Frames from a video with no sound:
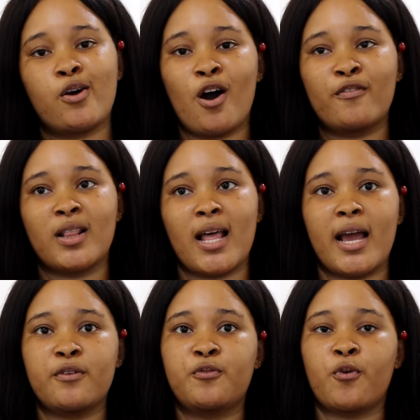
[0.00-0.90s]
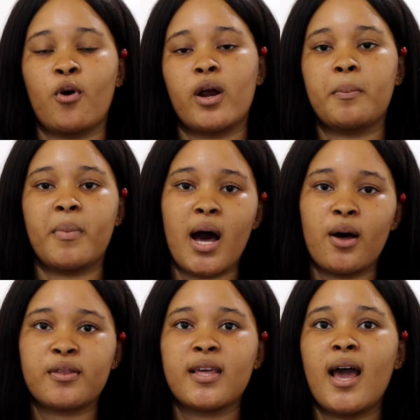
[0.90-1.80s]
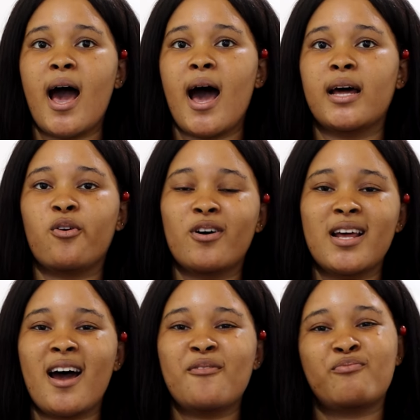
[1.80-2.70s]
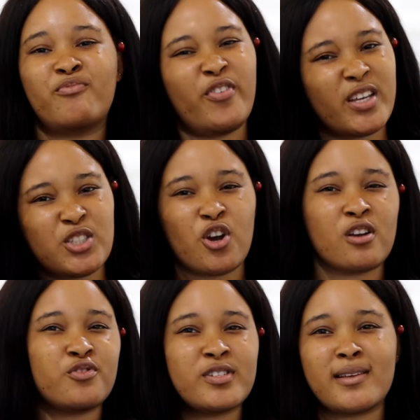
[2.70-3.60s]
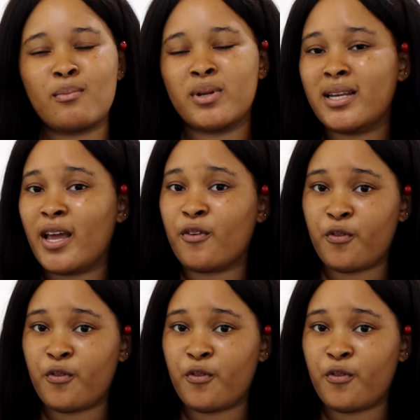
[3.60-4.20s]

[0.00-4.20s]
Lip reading: curved line for a mouth, and other features resembling a